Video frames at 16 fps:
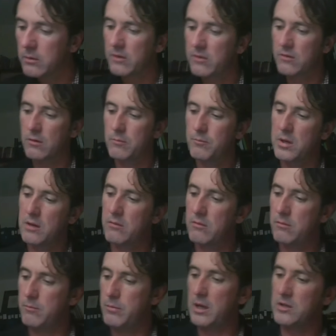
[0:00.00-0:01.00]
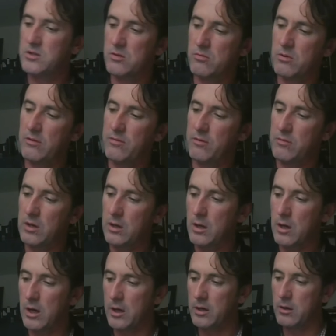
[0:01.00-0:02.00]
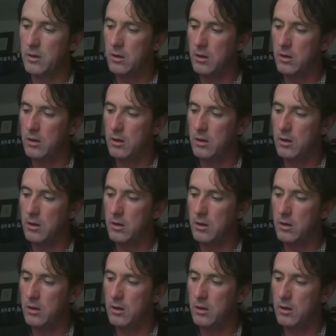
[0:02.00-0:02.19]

That's on page 359